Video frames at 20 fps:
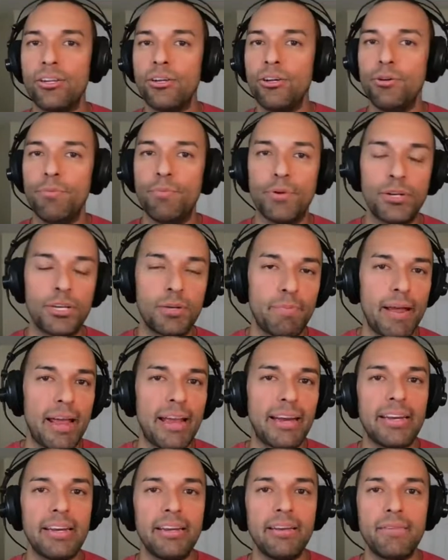new
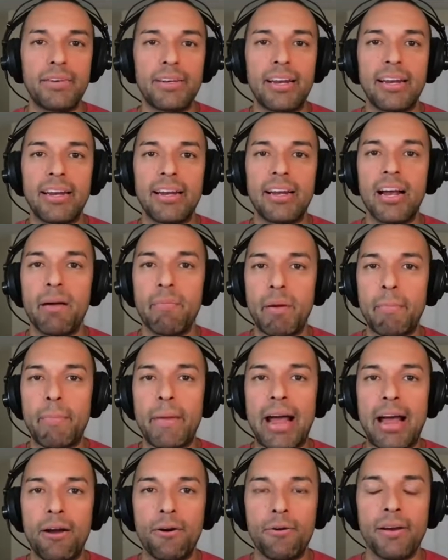perspectives can come
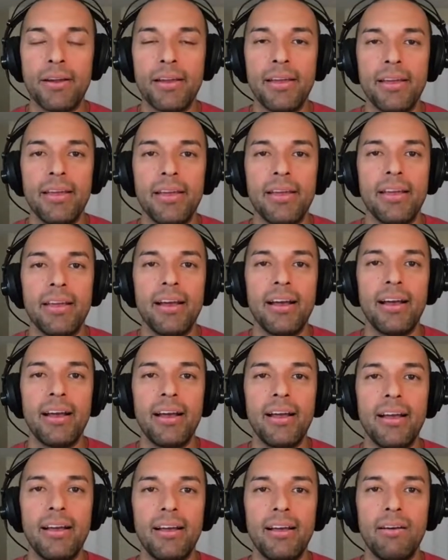about
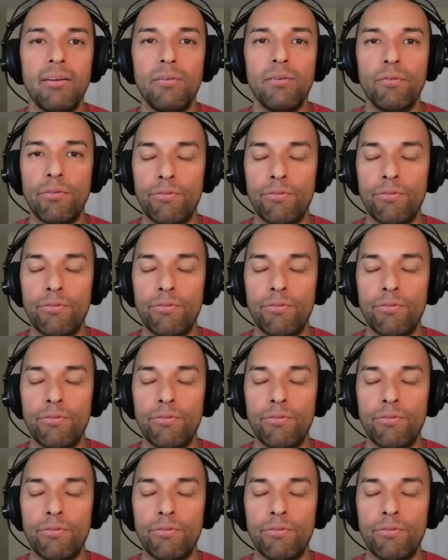uh,